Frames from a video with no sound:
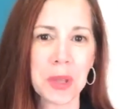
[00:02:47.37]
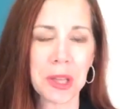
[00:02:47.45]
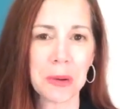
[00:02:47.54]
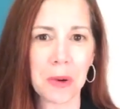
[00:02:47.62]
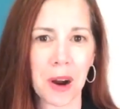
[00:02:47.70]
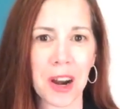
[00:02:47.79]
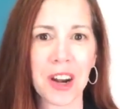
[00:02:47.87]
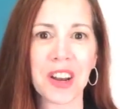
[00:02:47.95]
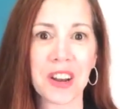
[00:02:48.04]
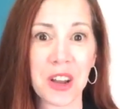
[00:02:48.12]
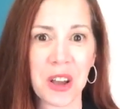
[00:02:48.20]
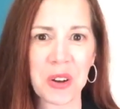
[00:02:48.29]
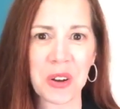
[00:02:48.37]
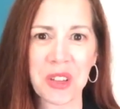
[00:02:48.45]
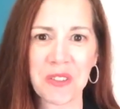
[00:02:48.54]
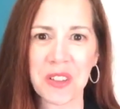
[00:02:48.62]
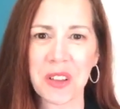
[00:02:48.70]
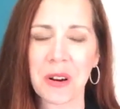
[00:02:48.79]
you are to know
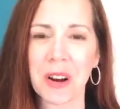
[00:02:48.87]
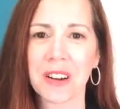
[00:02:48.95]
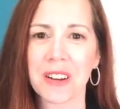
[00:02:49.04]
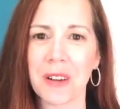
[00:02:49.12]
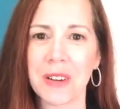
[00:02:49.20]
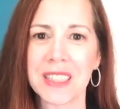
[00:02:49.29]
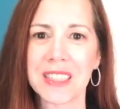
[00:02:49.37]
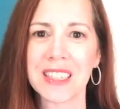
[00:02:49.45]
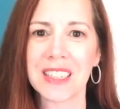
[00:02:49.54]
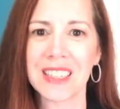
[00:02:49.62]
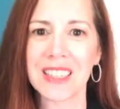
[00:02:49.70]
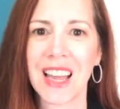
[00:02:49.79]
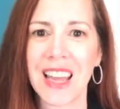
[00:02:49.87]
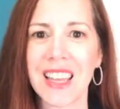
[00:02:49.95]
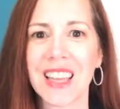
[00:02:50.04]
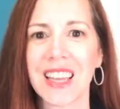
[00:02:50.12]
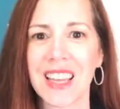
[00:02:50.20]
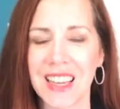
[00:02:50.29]
if you're going to
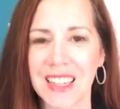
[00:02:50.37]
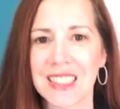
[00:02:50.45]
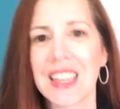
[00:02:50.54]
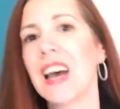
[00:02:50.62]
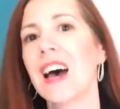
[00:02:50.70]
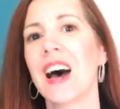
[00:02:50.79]
like it.